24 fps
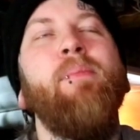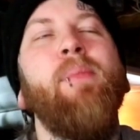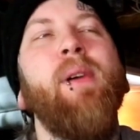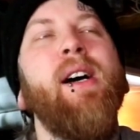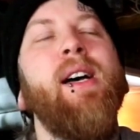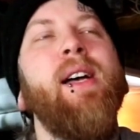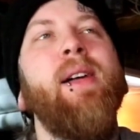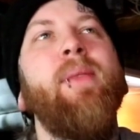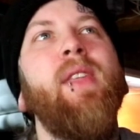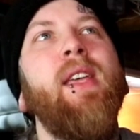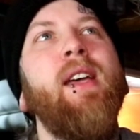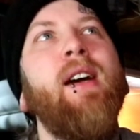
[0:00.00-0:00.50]

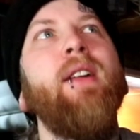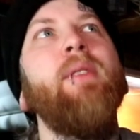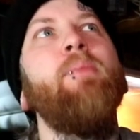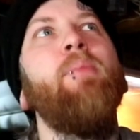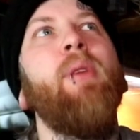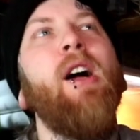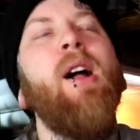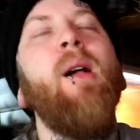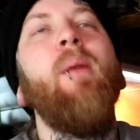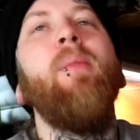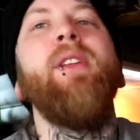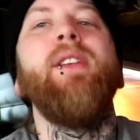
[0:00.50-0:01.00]
But yeah, I'd
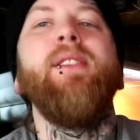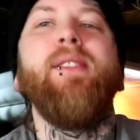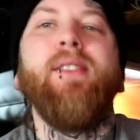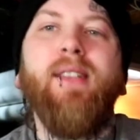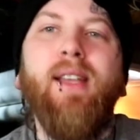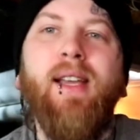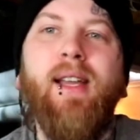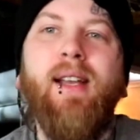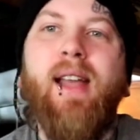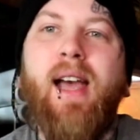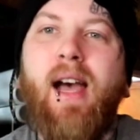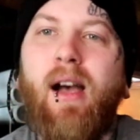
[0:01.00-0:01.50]
probably
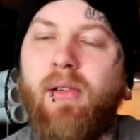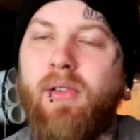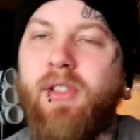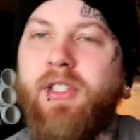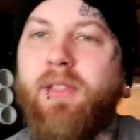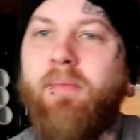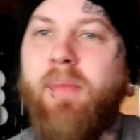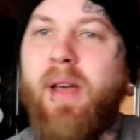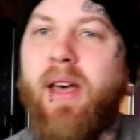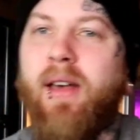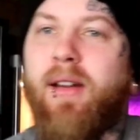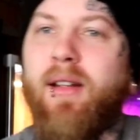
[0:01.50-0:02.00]
say now
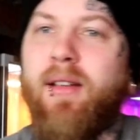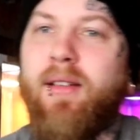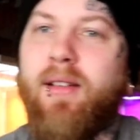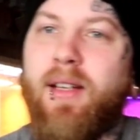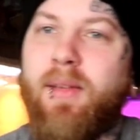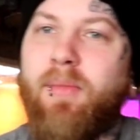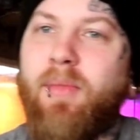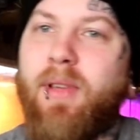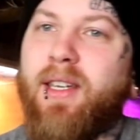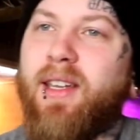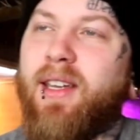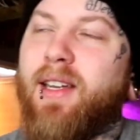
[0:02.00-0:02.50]
is better
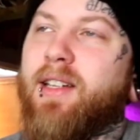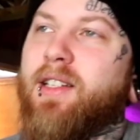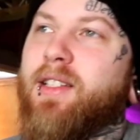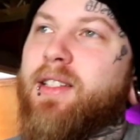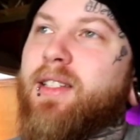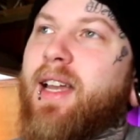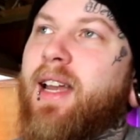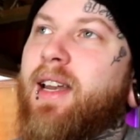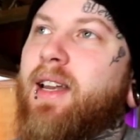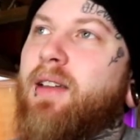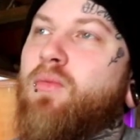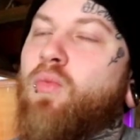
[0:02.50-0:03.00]

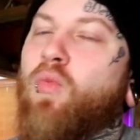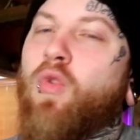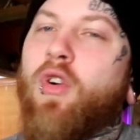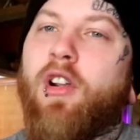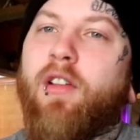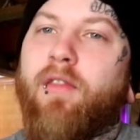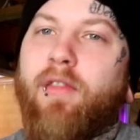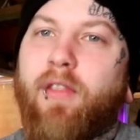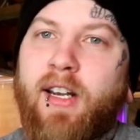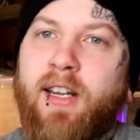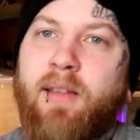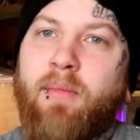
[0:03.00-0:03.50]
because I didn't
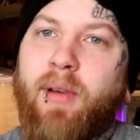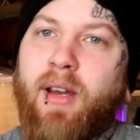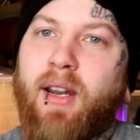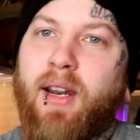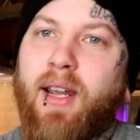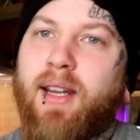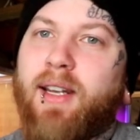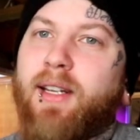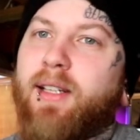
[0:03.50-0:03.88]
work for anybody.